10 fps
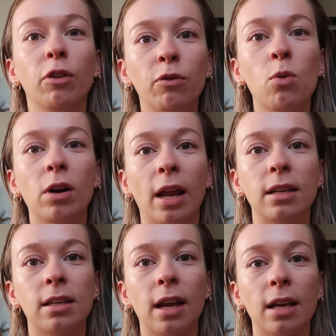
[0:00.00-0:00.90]
4
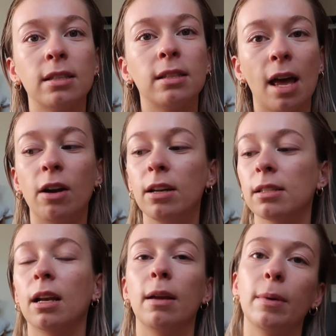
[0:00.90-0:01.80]
days, I guess. Saturday,
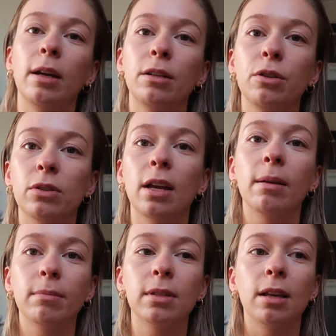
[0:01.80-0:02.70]
Sunday, Monday,
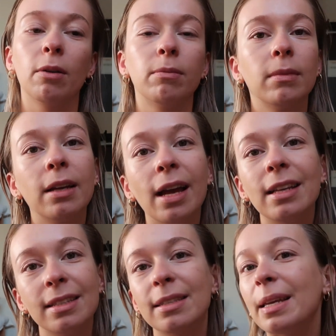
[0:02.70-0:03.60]
Tuesday. So
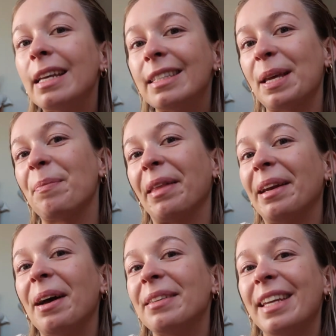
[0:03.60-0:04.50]
it's
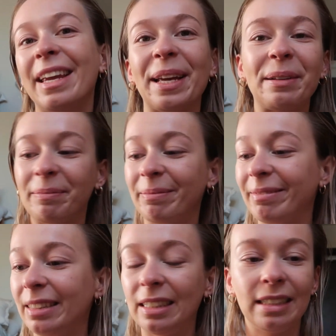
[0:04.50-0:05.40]
something. I'll take it.
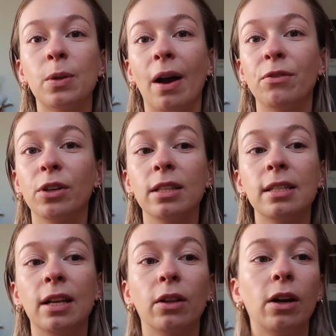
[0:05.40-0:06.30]
So after
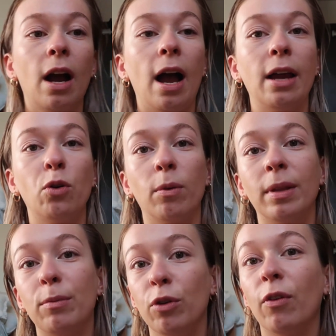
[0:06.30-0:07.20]
concealer, I
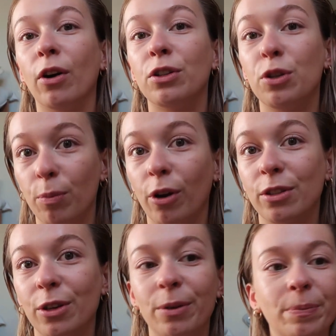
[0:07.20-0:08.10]
normally move on to
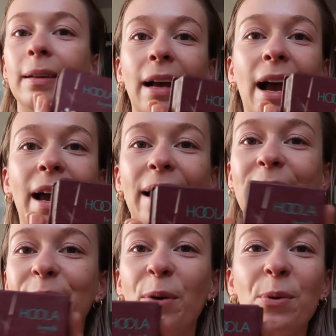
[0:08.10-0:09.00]
bronzer. I
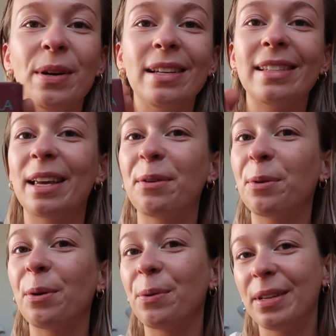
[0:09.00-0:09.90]
have always and
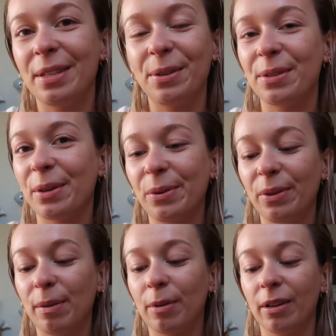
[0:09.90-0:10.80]
will always use the
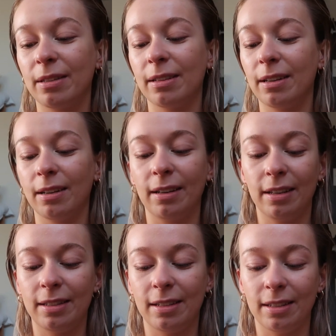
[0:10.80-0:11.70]
Hoola bronzer.
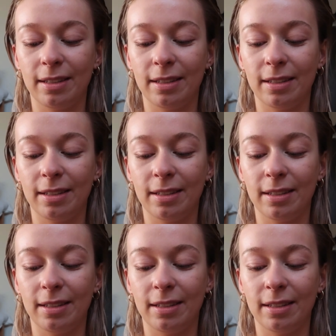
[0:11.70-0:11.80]
It's